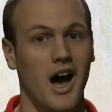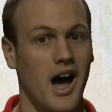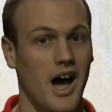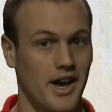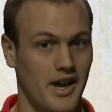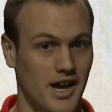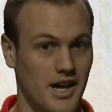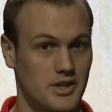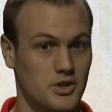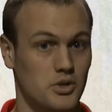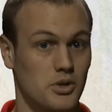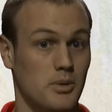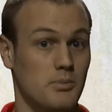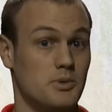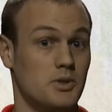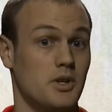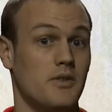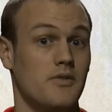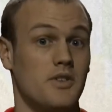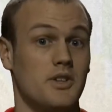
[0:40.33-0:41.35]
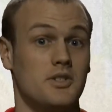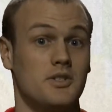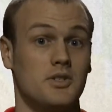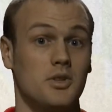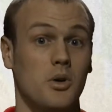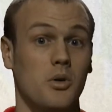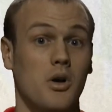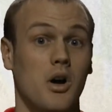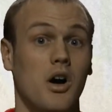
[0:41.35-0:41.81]
I got to observe this
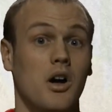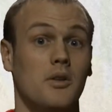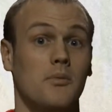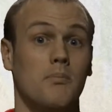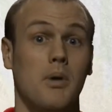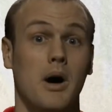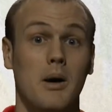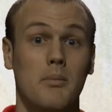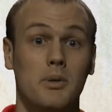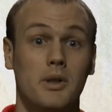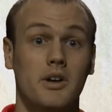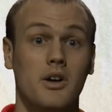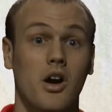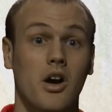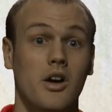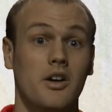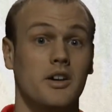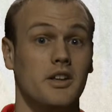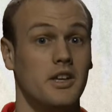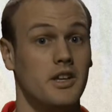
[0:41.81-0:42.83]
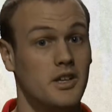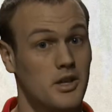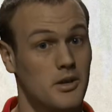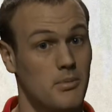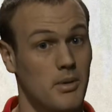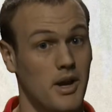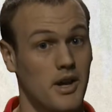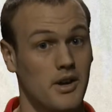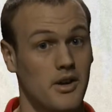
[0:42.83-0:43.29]
so-called Public Art
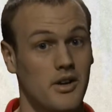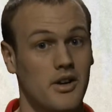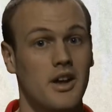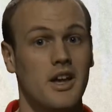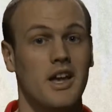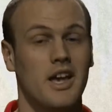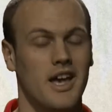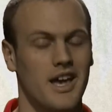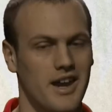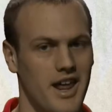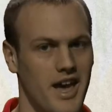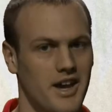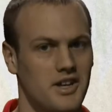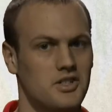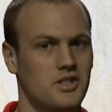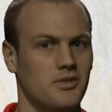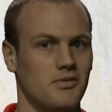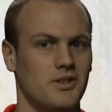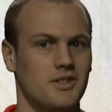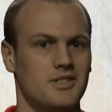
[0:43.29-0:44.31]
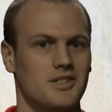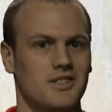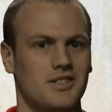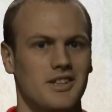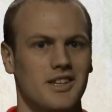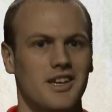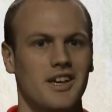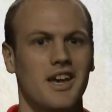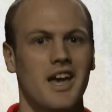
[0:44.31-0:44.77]
Incubator in action
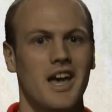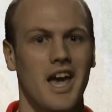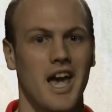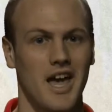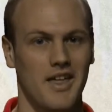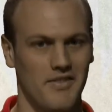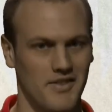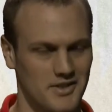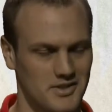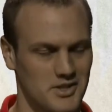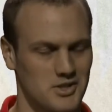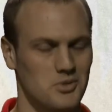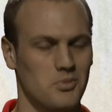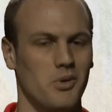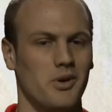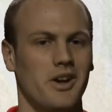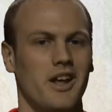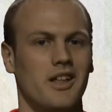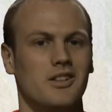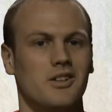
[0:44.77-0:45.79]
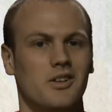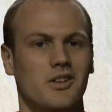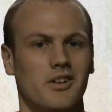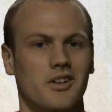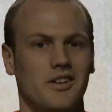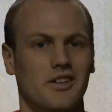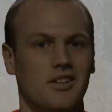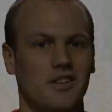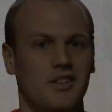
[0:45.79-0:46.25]
recently, and this is what I learned.